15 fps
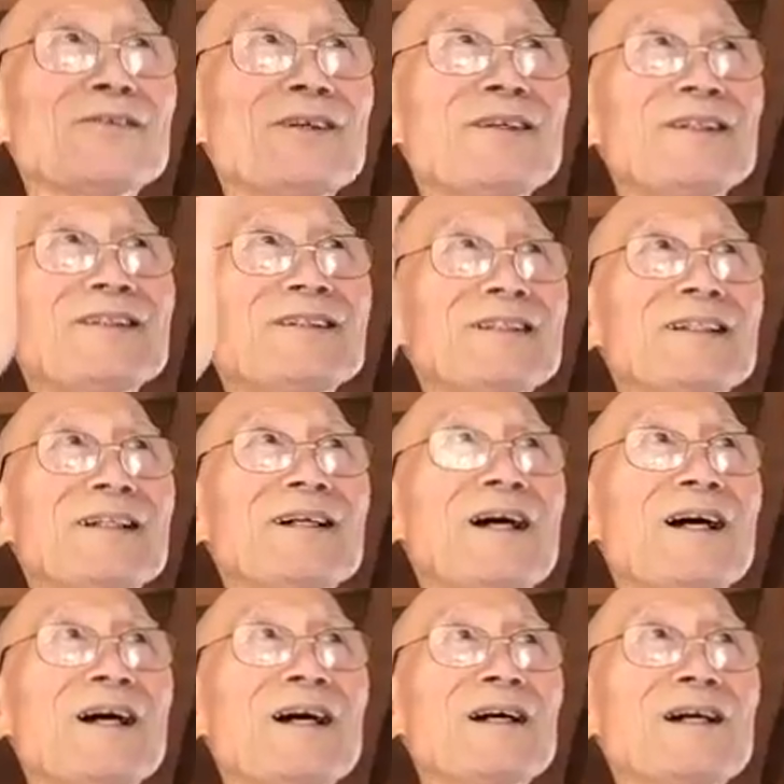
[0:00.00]
with a
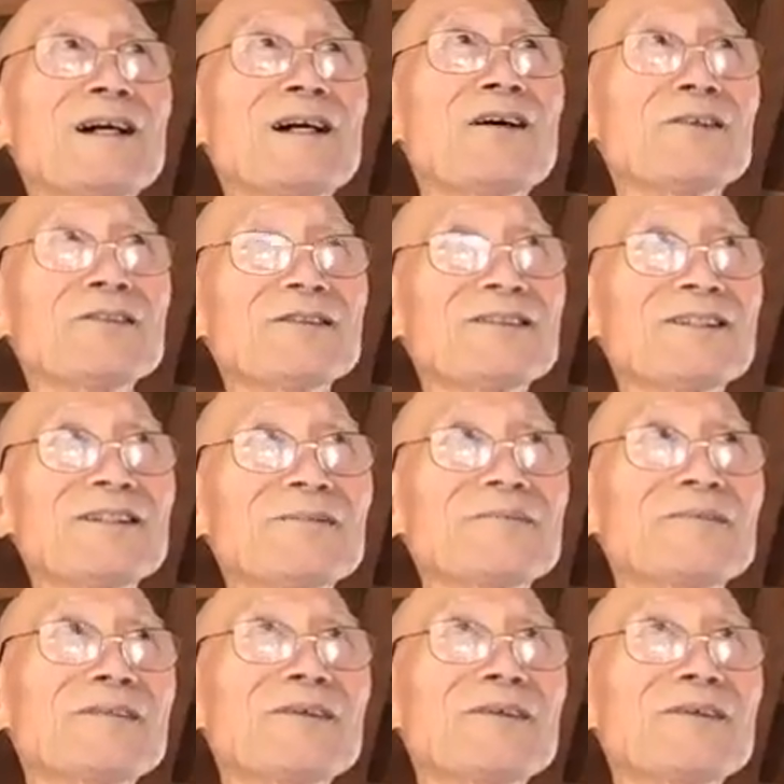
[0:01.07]
concept,